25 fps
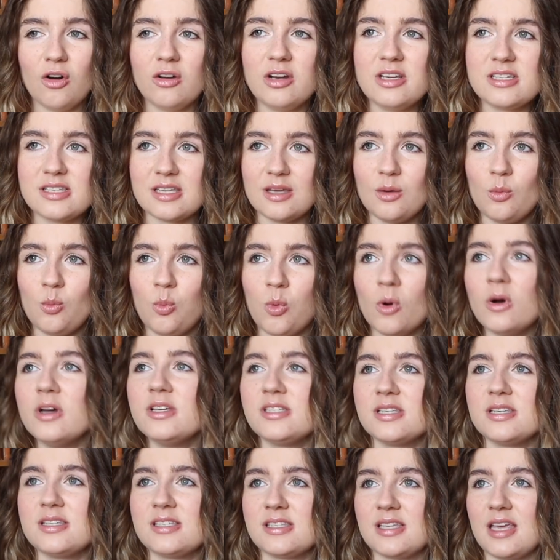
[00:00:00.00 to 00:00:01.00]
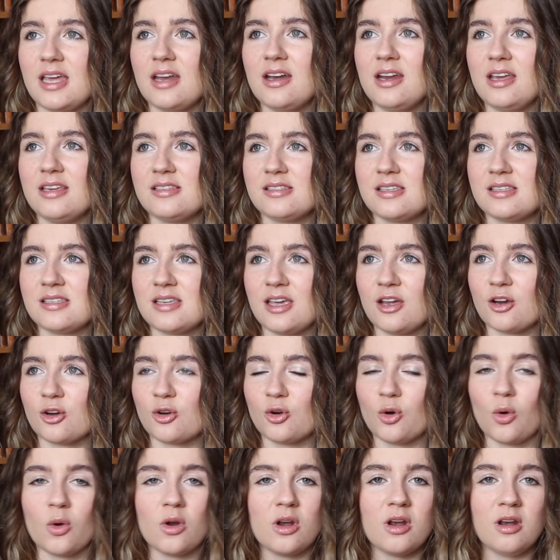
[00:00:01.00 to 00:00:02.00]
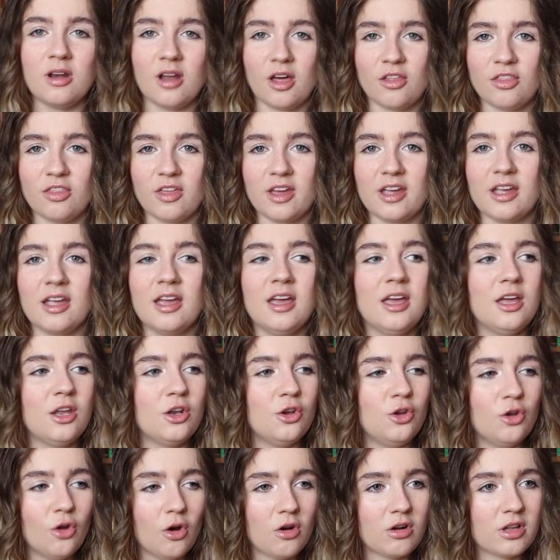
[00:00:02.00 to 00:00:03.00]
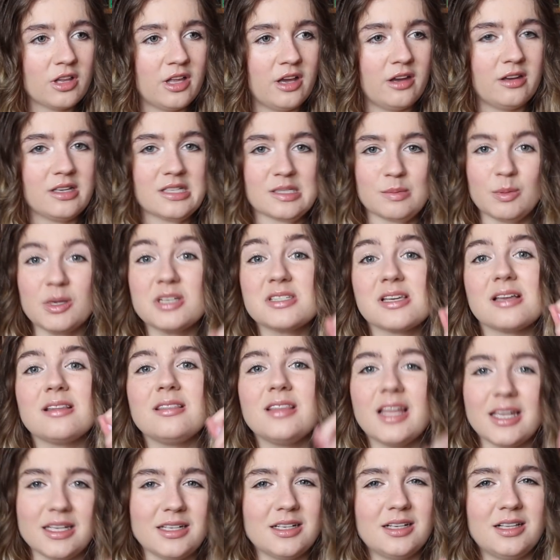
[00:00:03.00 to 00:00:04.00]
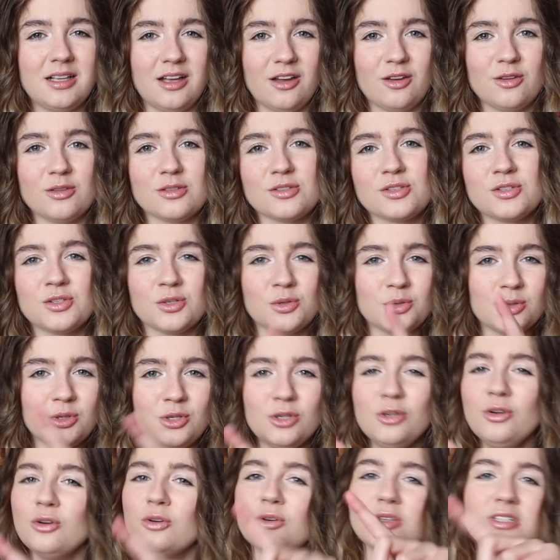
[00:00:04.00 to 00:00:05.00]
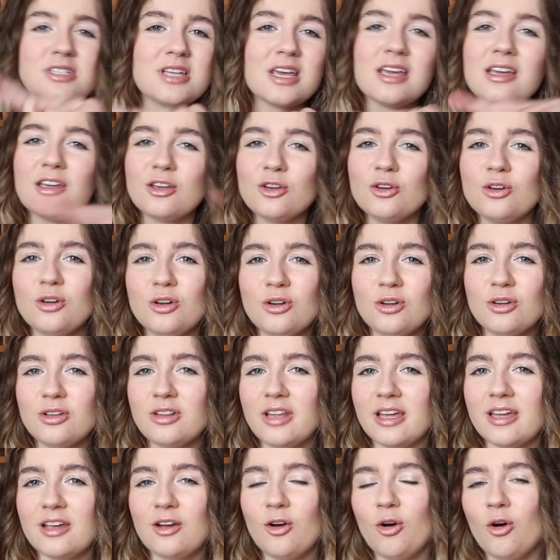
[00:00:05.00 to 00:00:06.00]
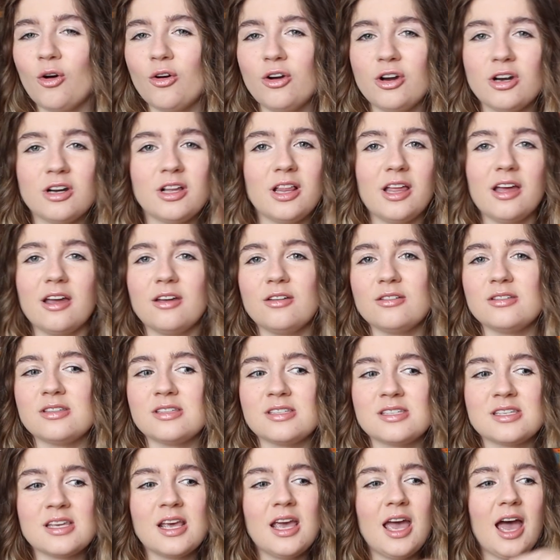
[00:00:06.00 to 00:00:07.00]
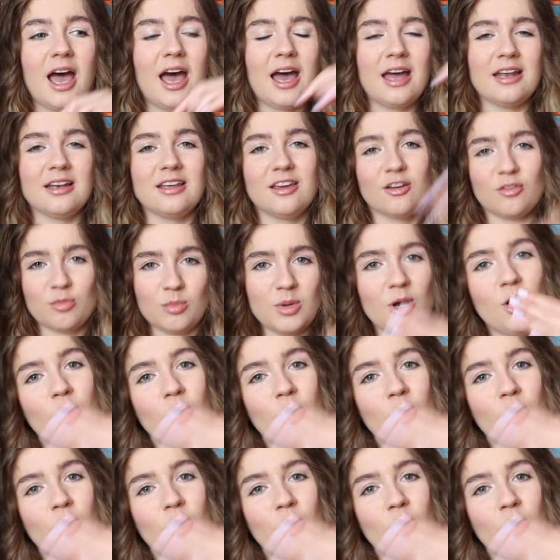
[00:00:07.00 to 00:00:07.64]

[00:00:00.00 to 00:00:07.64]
Honestly, what is as scary as a scarecrow? Nothing. Not clowns, because I like clowns. So, you know, take your like horror clowns and give me